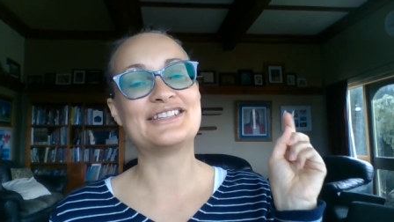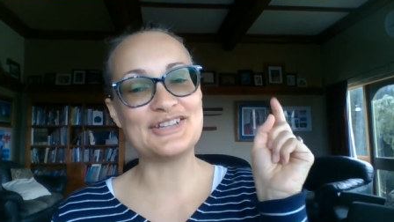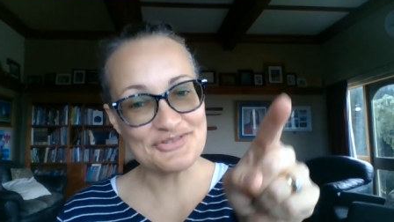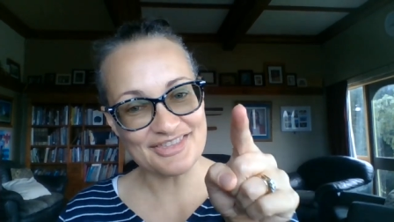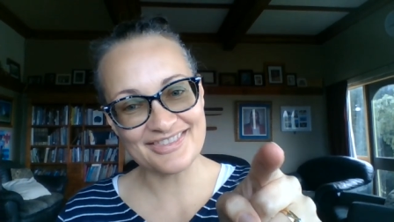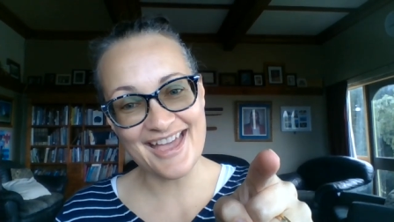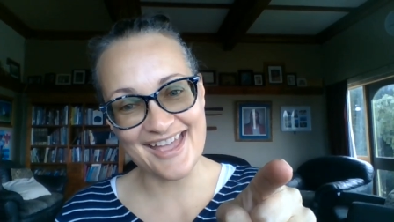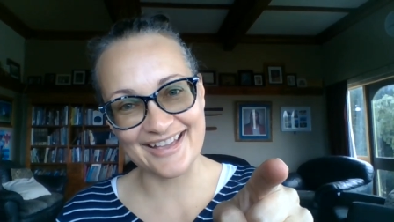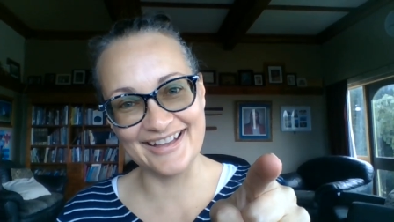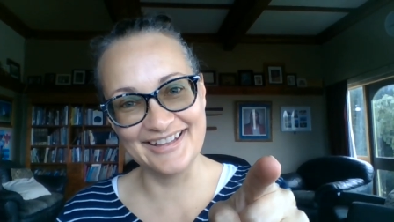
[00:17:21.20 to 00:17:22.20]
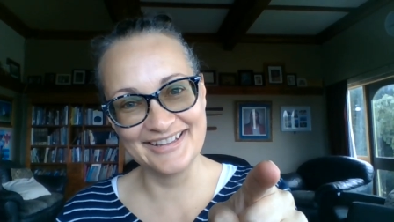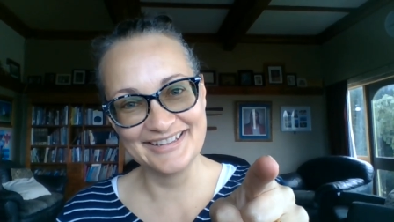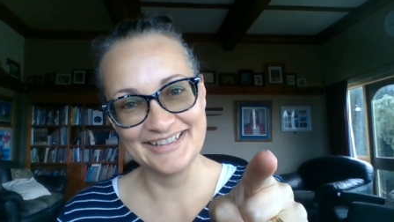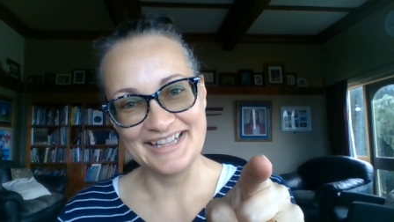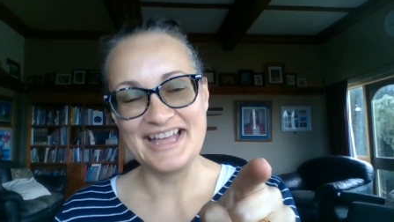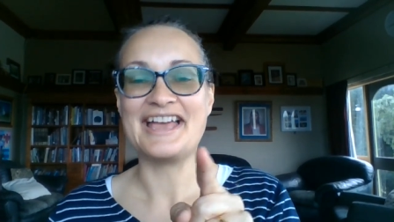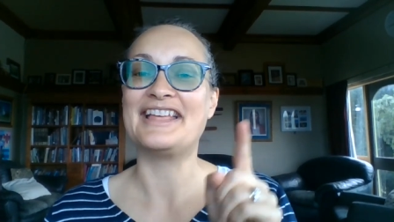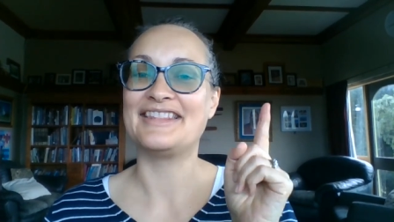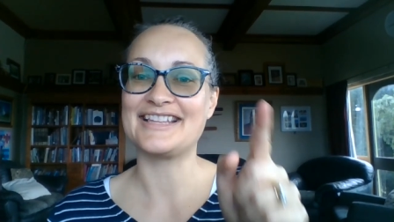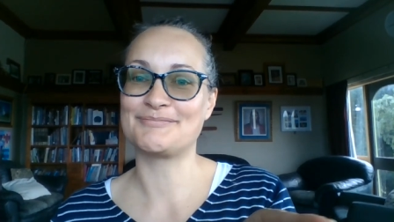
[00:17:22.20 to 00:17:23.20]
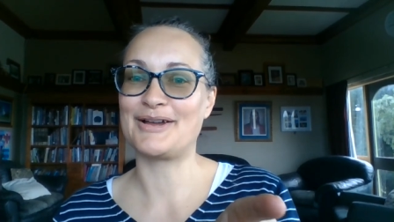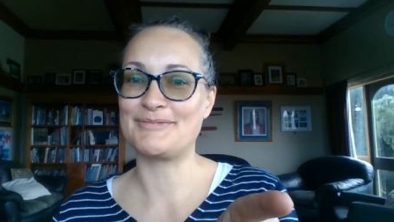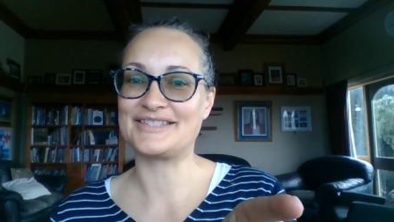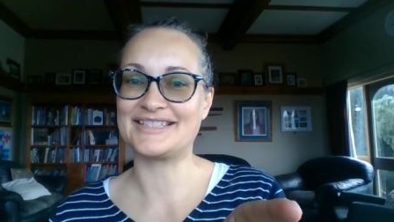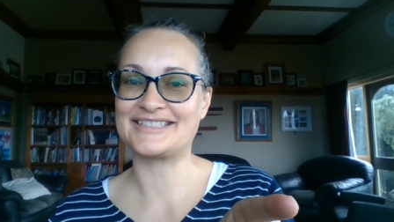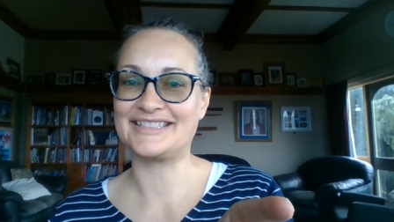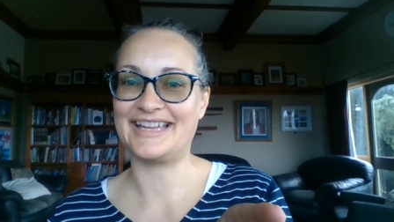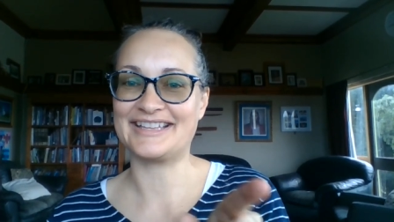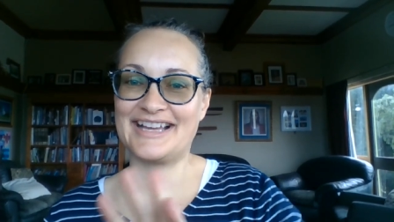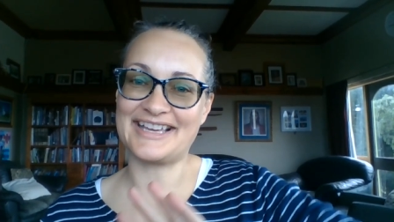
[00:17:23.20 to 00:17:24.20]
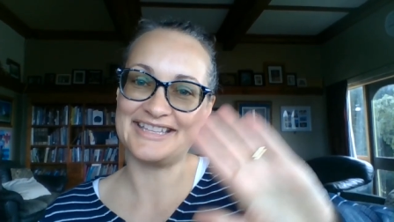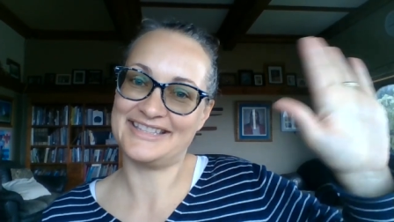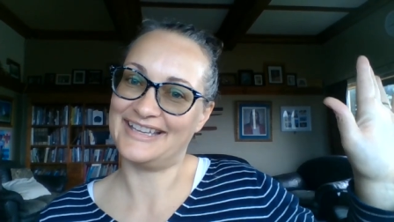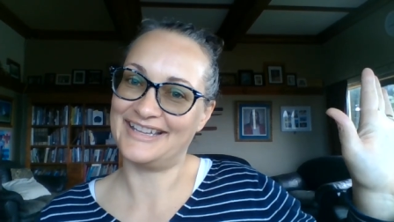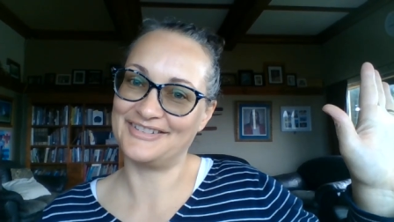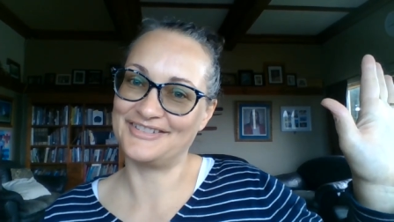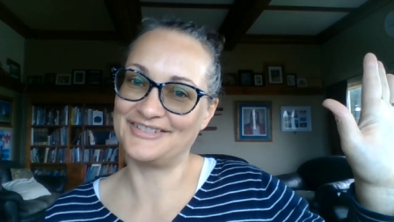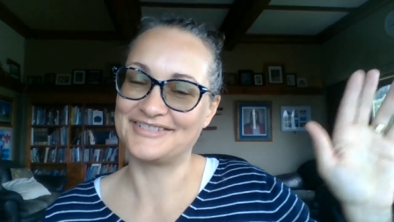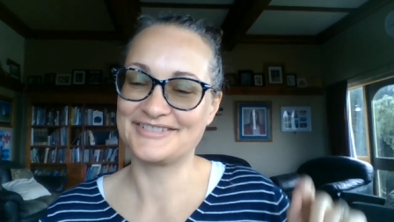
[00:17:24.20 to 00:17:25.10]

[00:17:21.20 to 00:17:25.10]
do the thing. And that's my message today. Ka kite anō.